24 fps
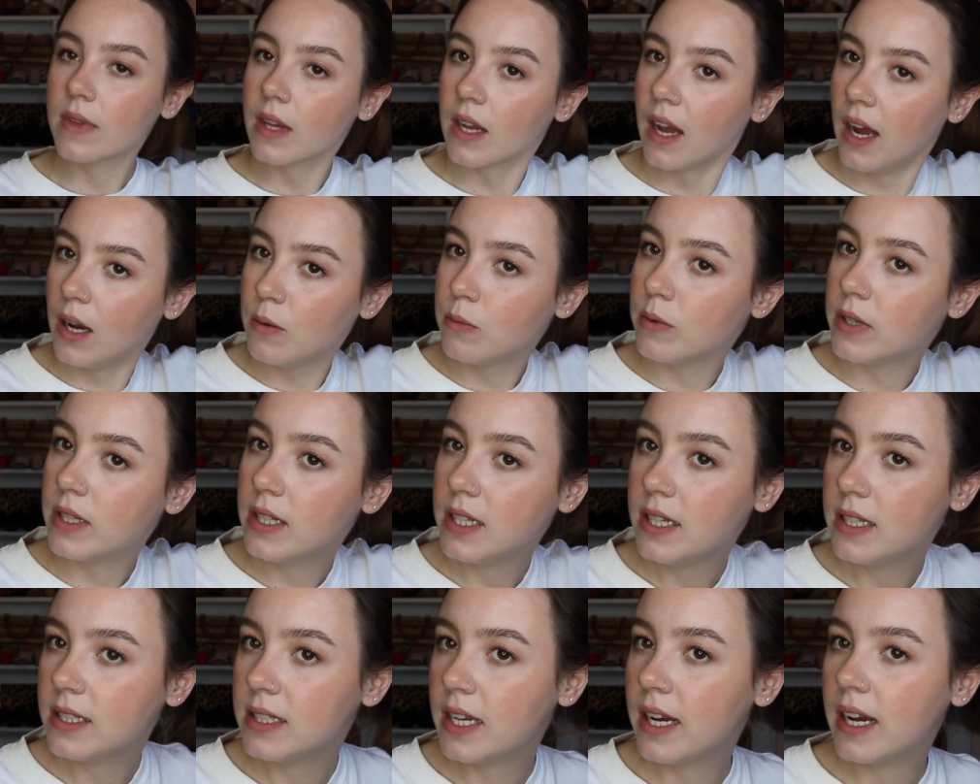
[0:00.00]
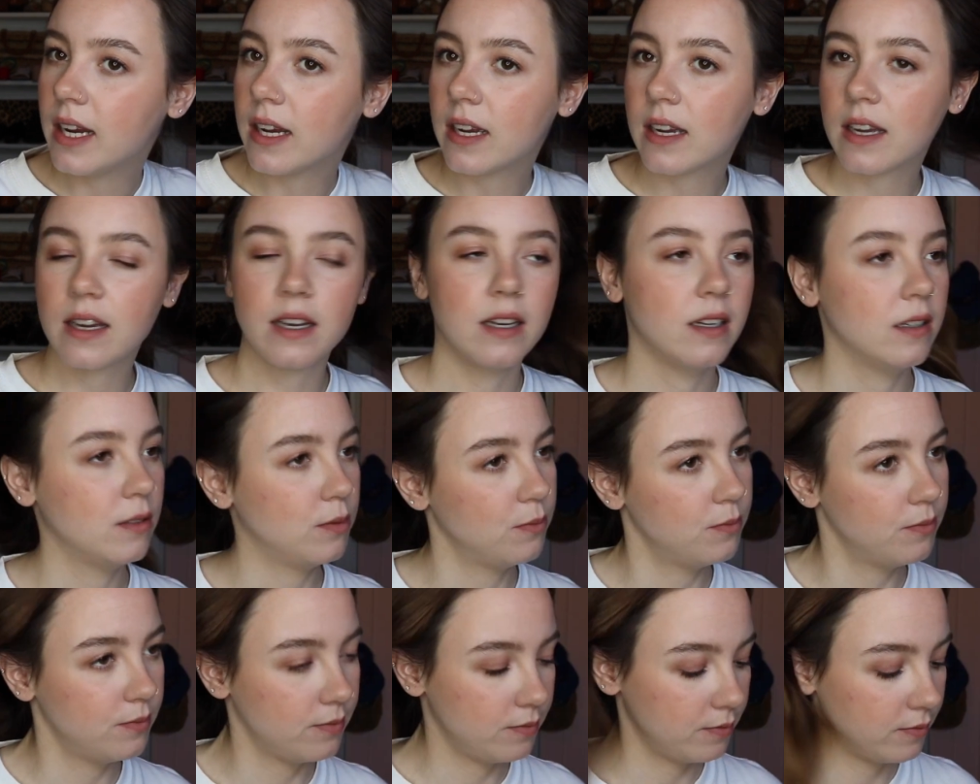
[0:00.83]
I really like
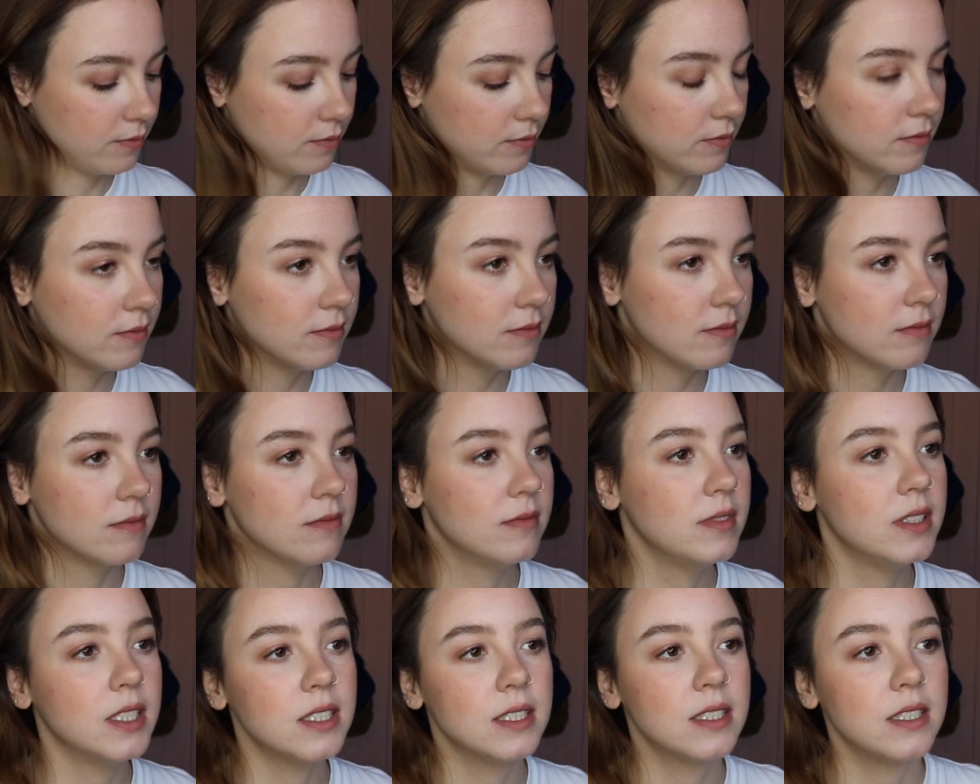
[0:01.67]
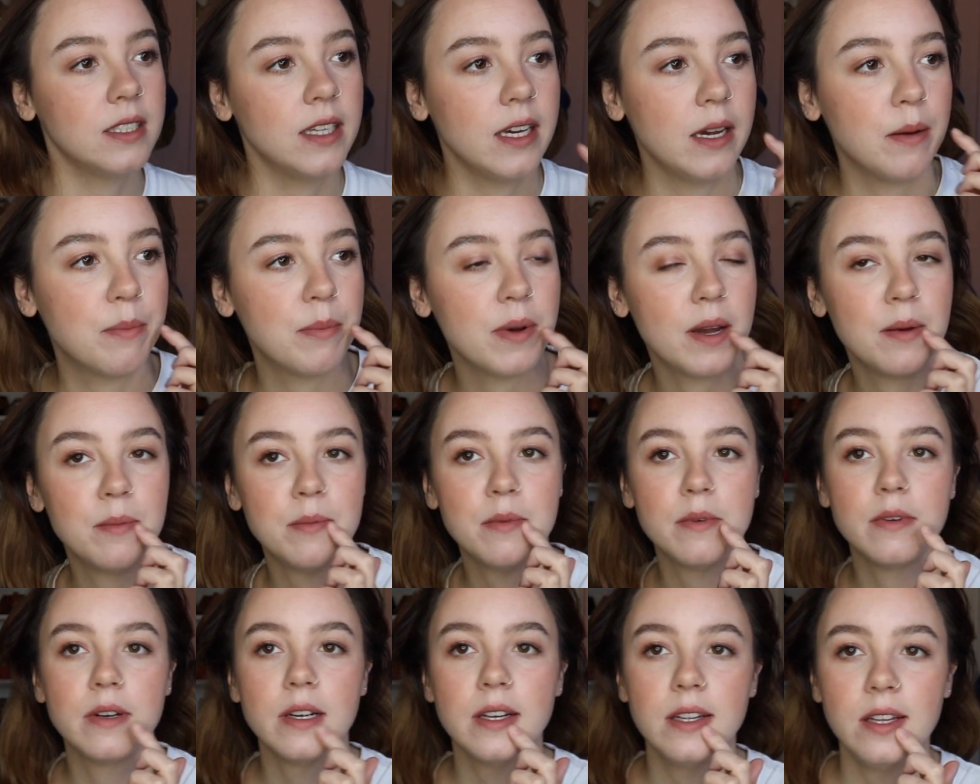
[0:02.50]
this lip. I'm
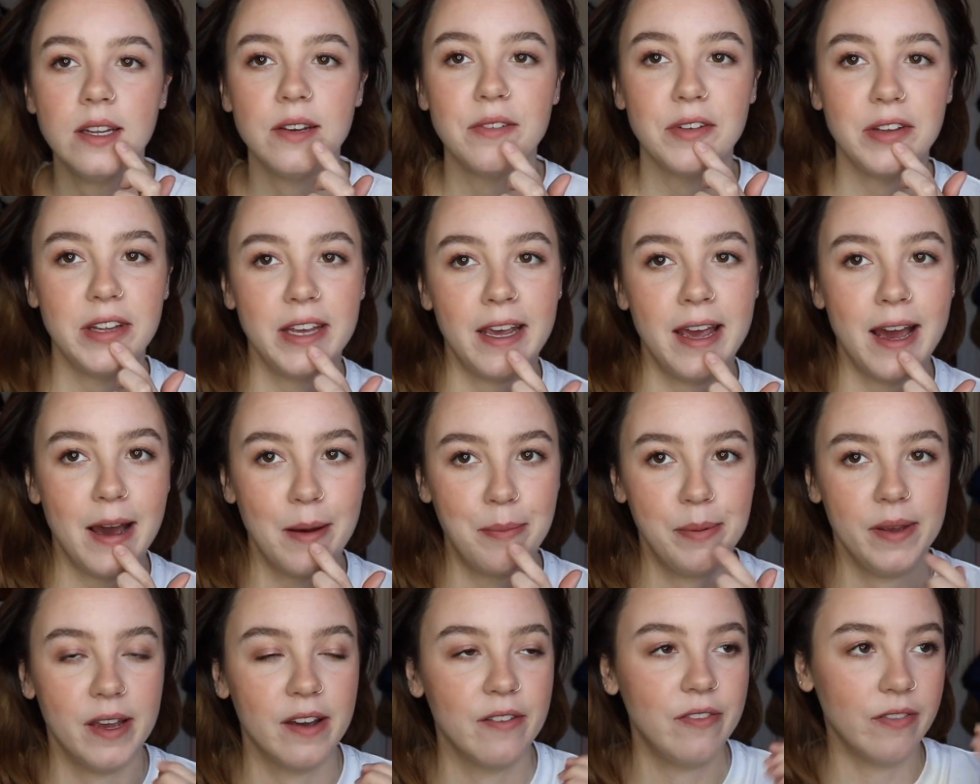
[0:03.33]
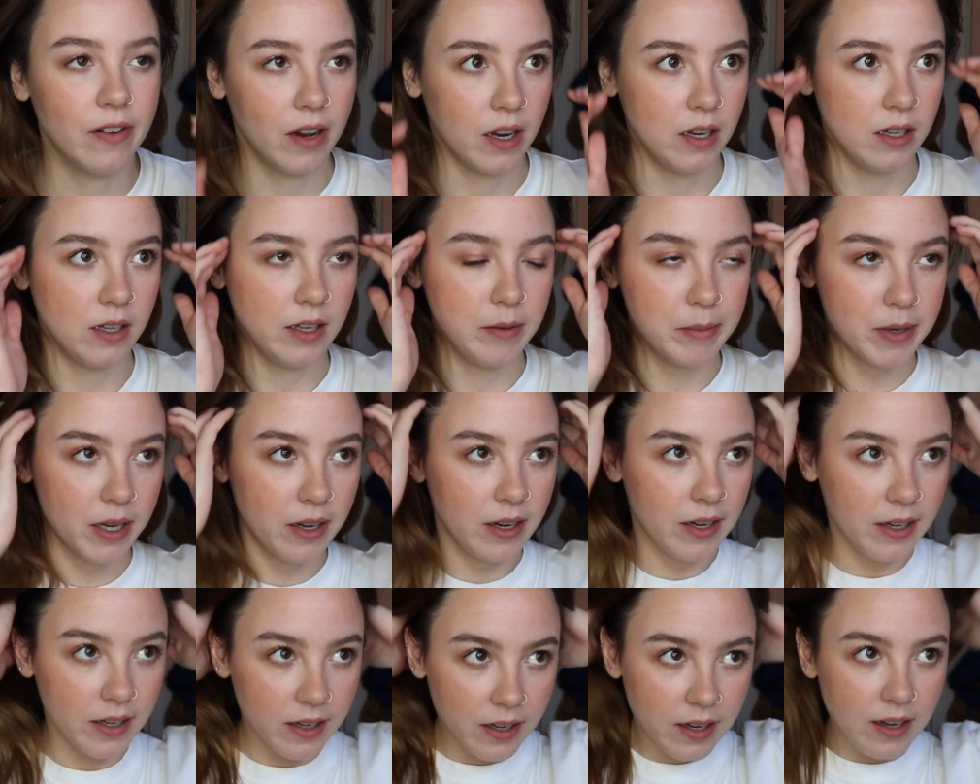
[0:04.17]
really, really happy I finally bought
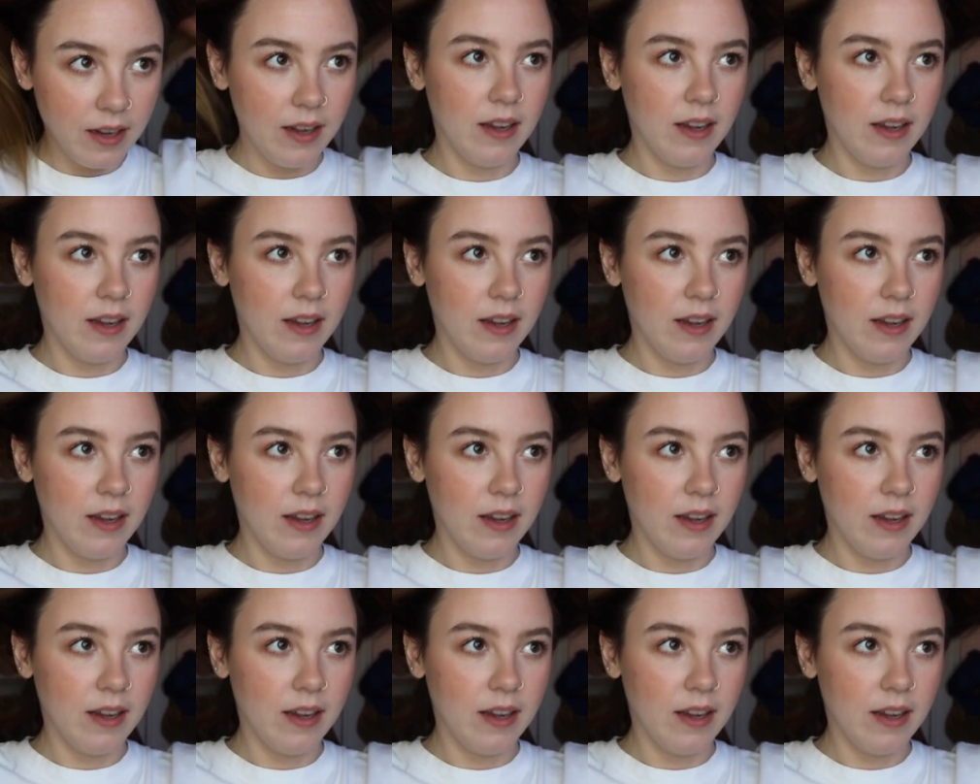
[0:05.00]
it.